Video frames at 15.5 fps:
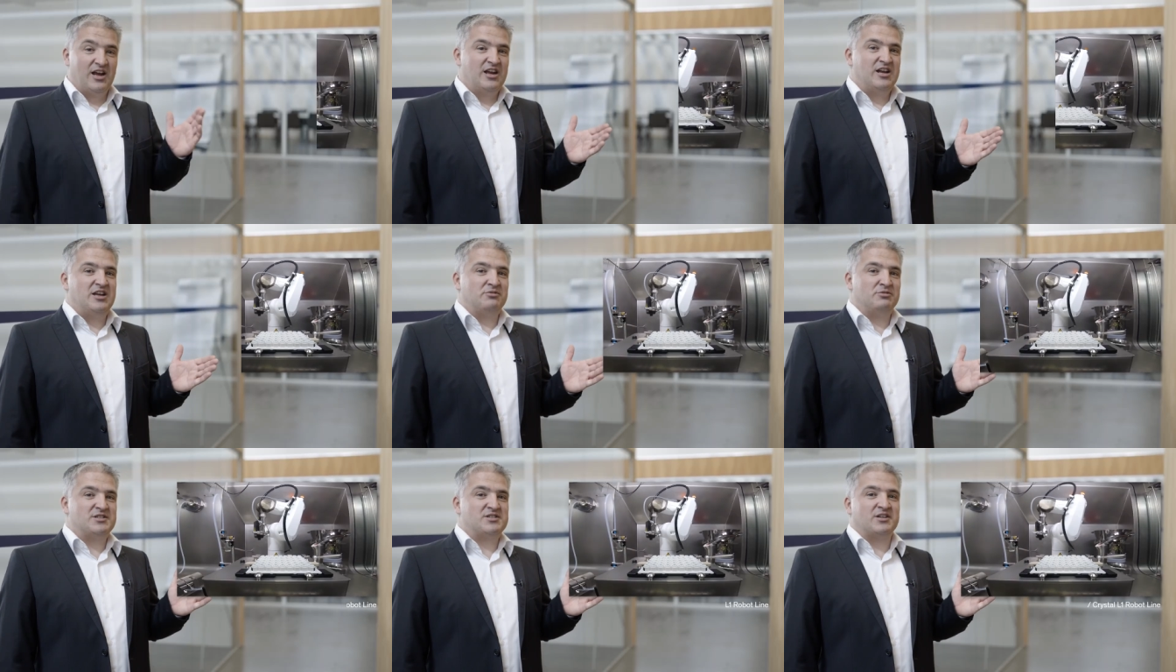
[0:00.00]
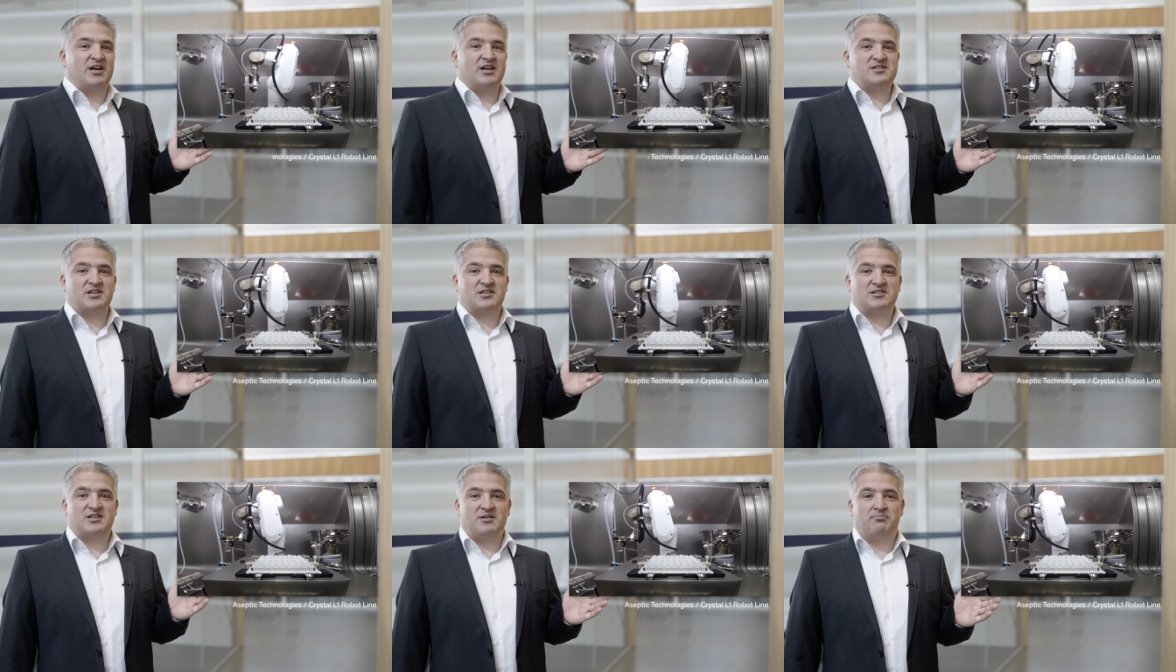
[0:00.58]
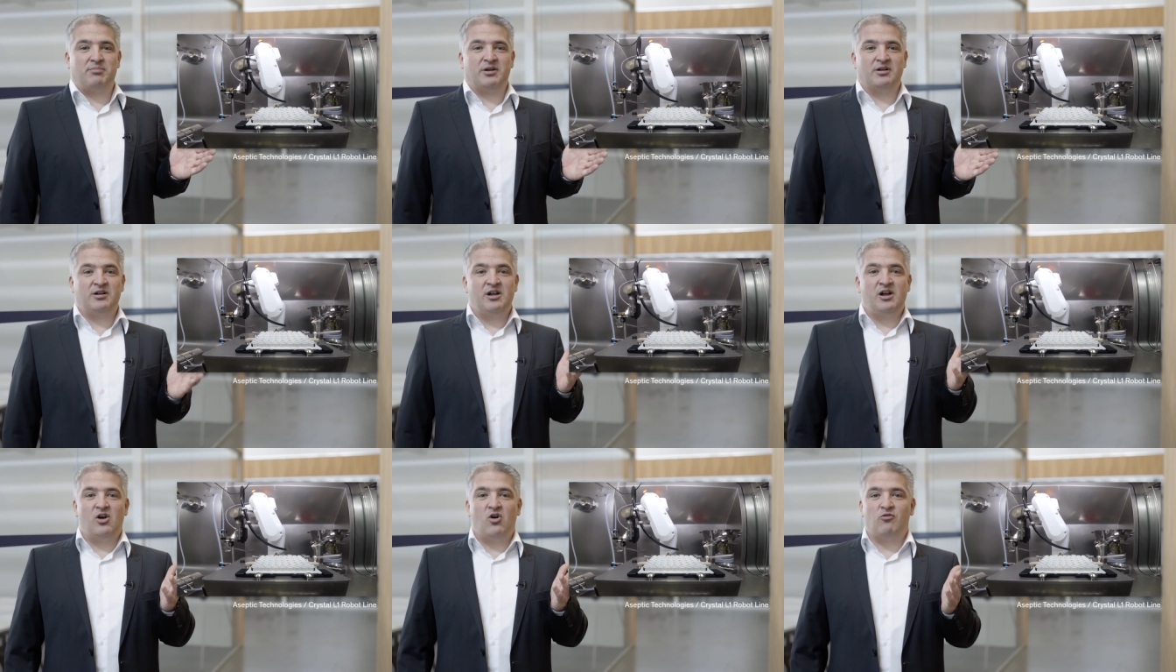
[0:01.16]
Here is a nice example
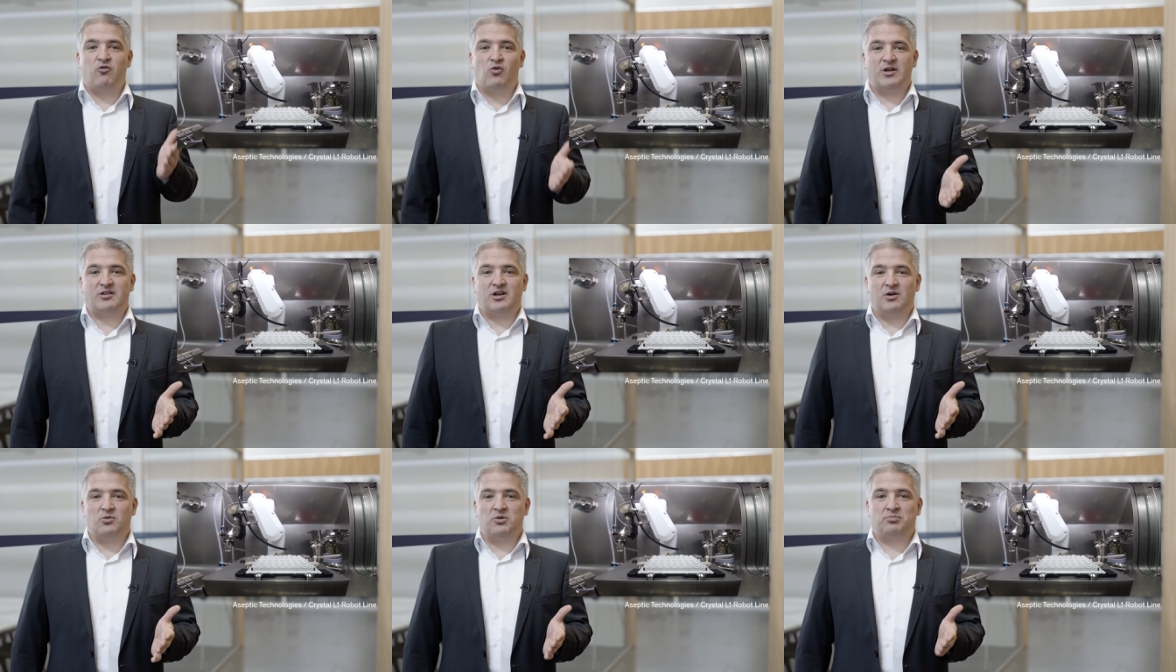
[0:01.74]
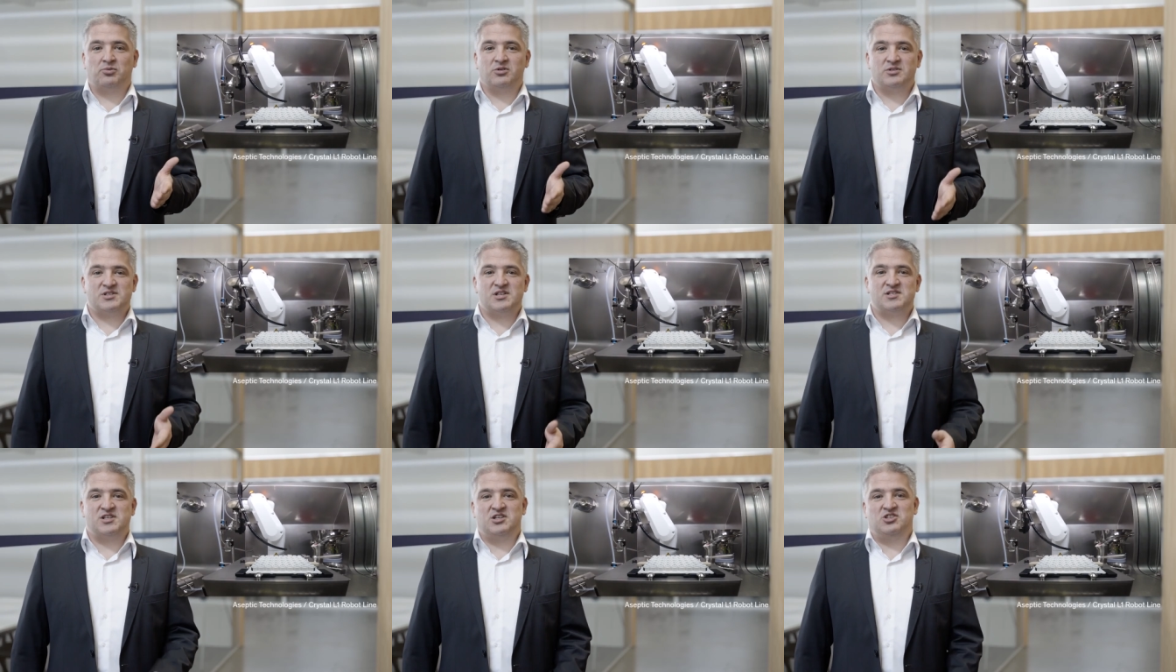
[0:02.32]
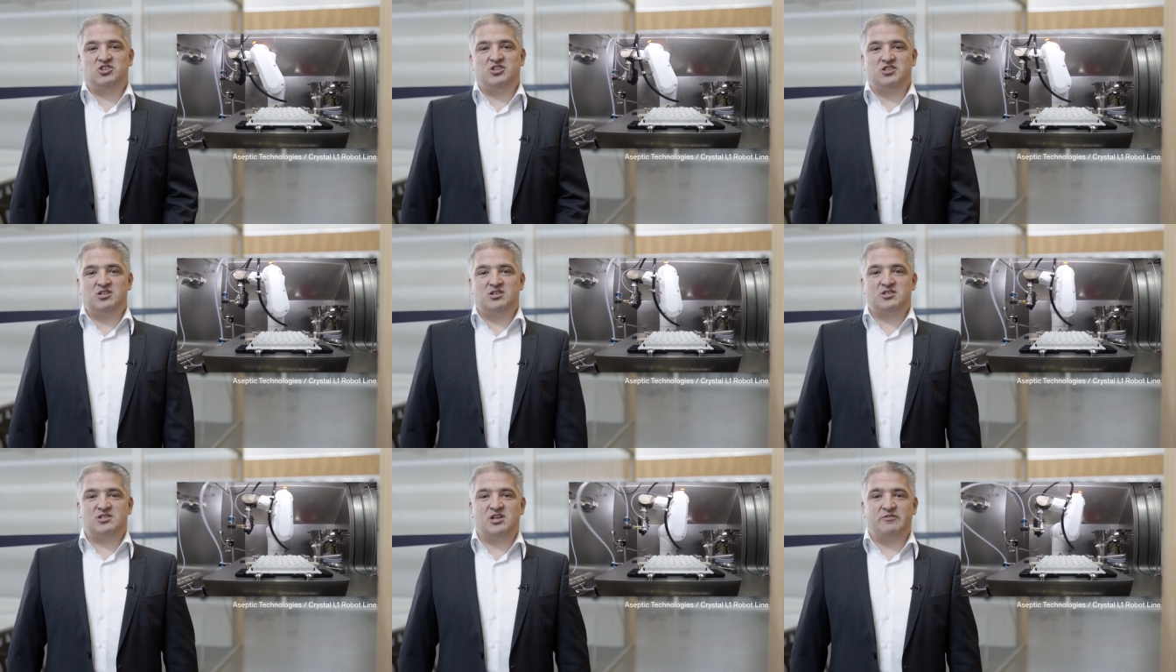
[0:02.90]
of what our process
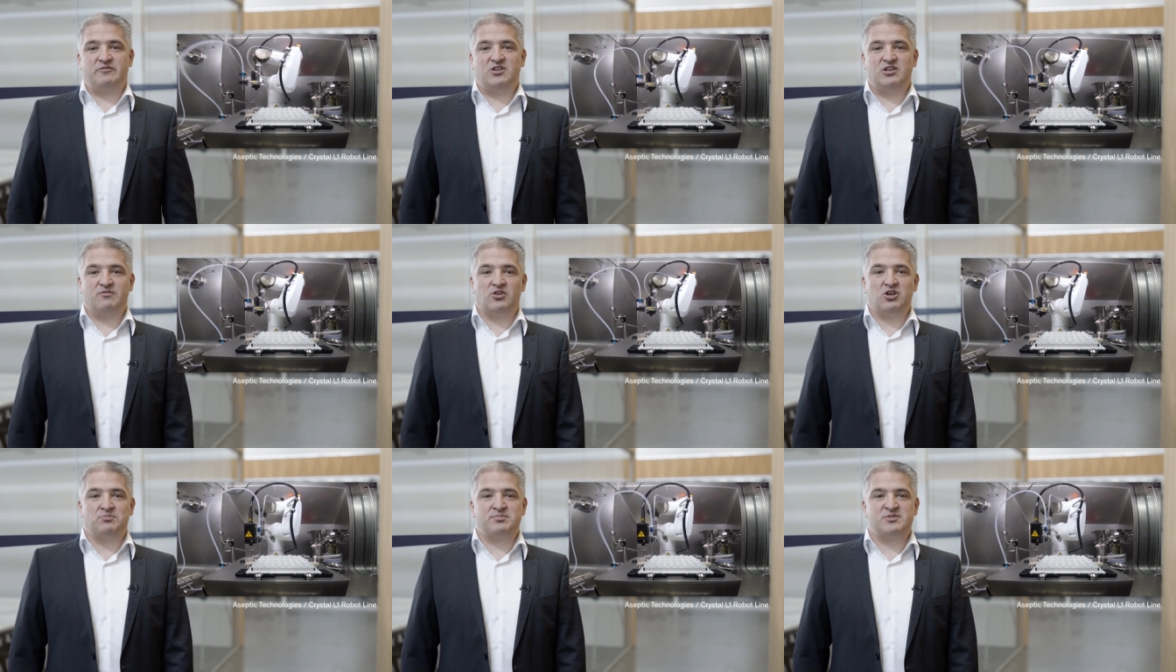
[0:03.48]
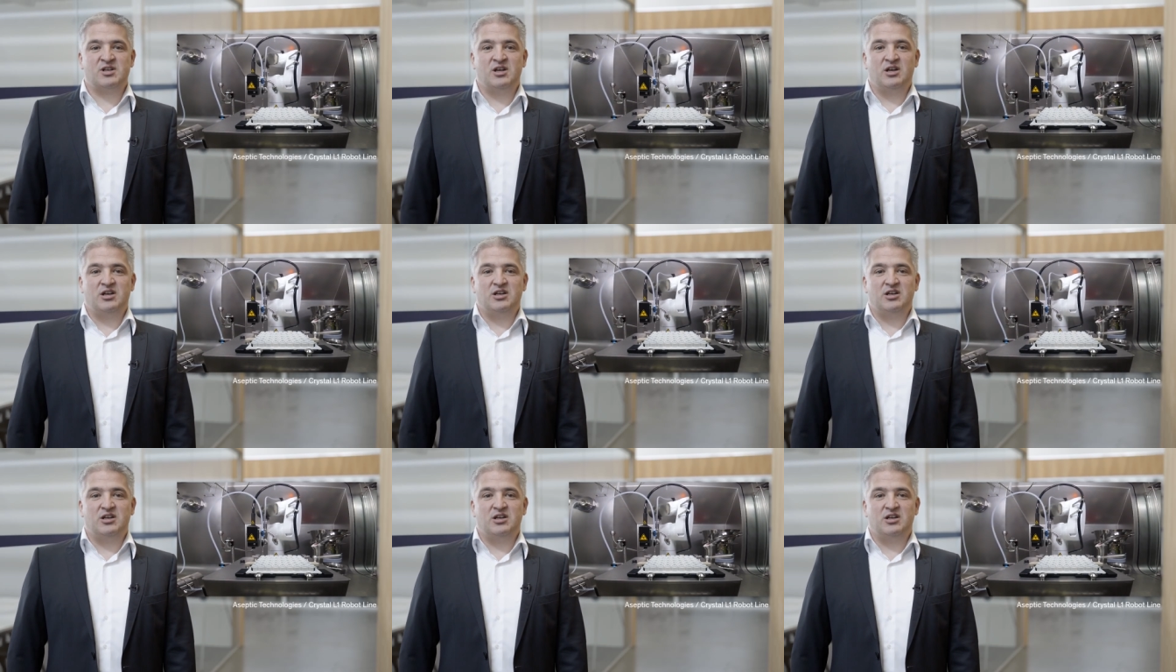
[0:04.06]
engineers have developed